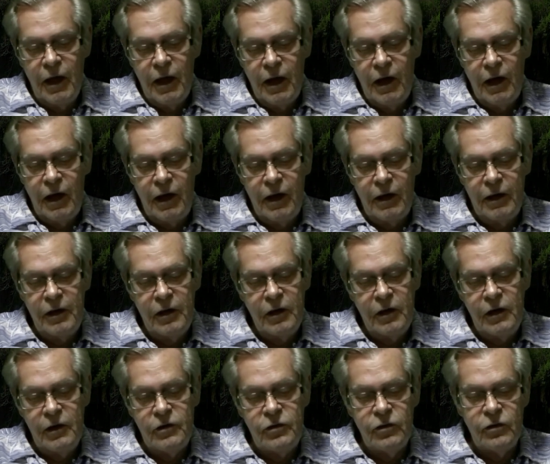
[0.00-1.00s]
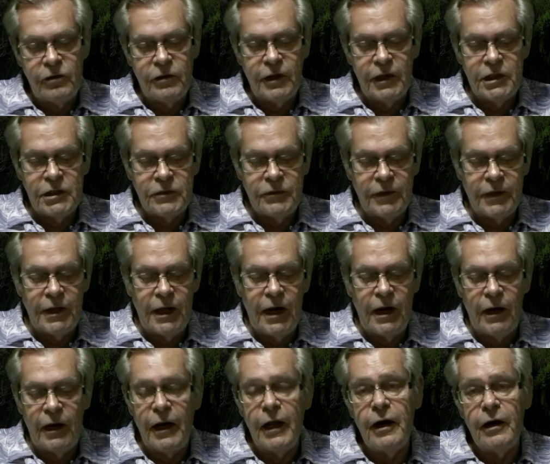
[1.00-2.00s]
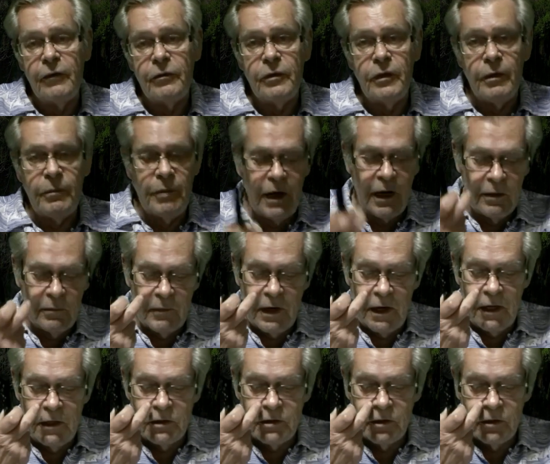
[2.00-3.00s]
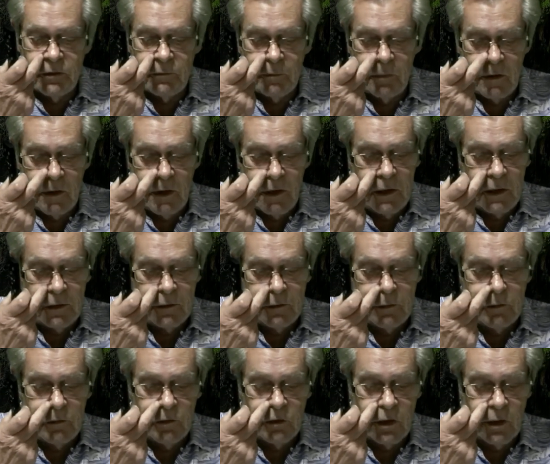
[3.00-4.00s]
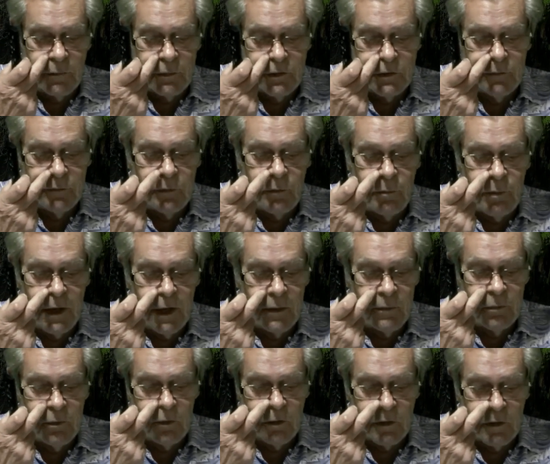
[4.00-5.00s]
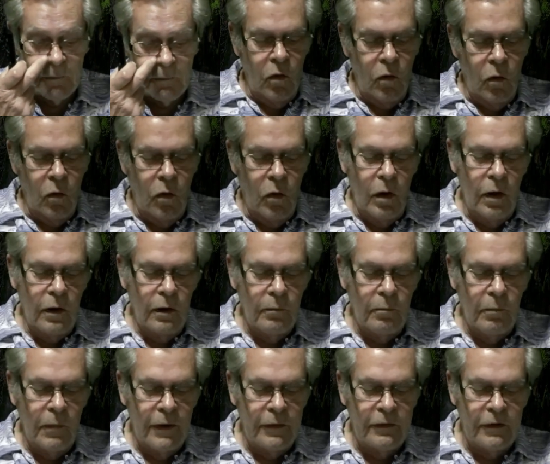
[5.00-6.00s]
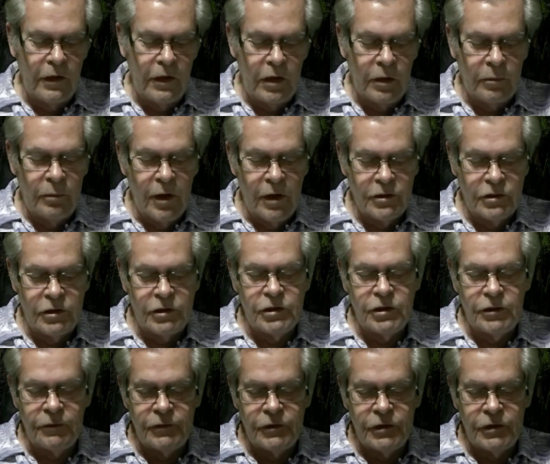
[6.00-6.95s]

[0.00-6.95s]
And you need 2 things for that, a letter from the bank manager and 2 copies of your bank book. Or monthly deposits of